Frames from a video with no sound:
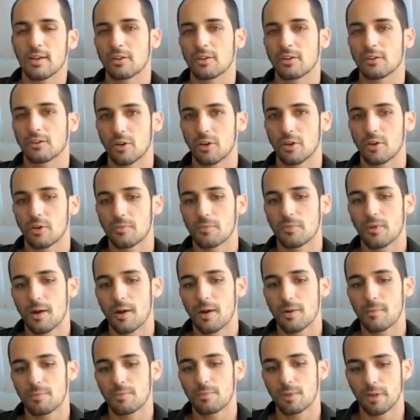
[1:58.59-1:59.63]
So,
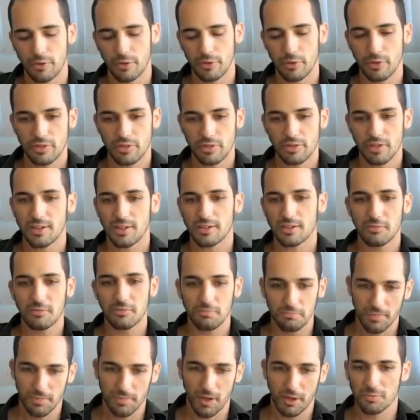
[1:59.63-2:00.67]
but if you do decide to,
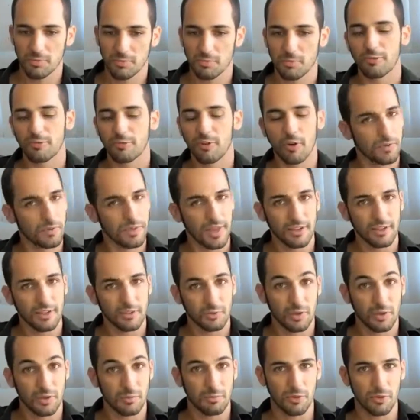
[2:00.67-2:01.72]
I'll just move forward with that. I
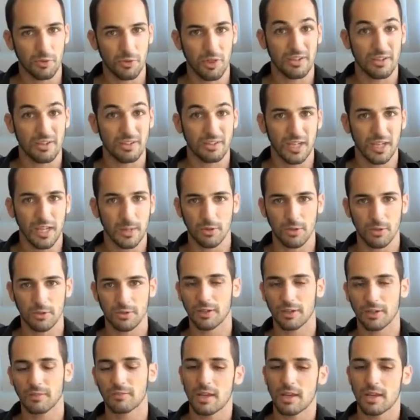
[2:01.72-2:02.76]
just want to throw that disclaimer in there.